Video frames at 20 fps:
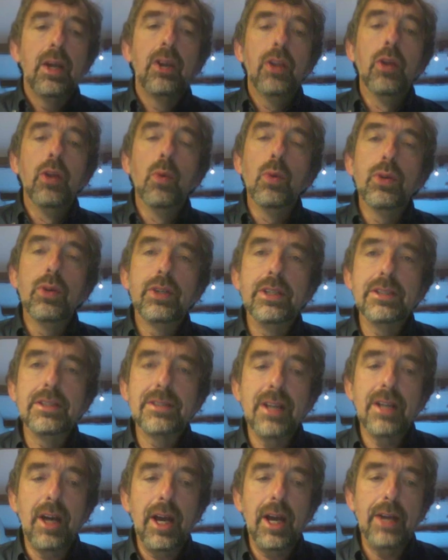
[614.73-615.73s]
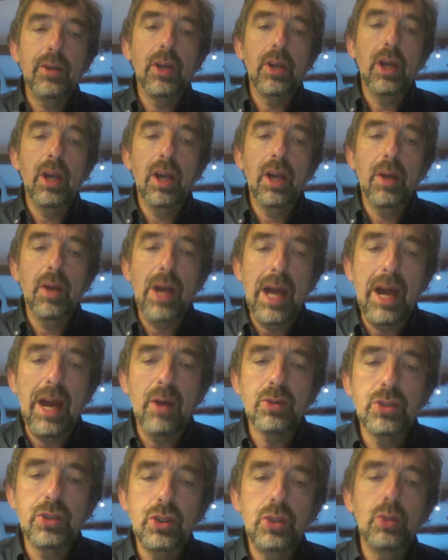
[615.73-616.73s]
that would decide
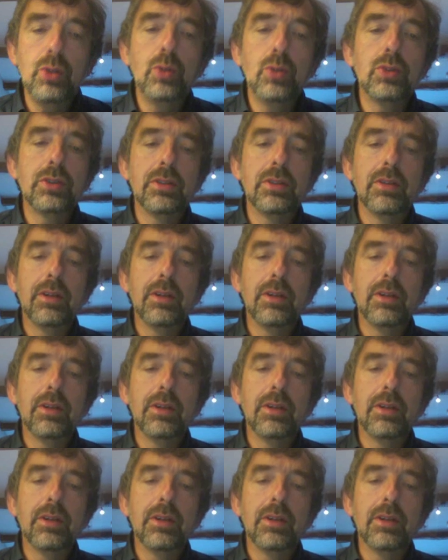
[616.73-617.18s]
how to use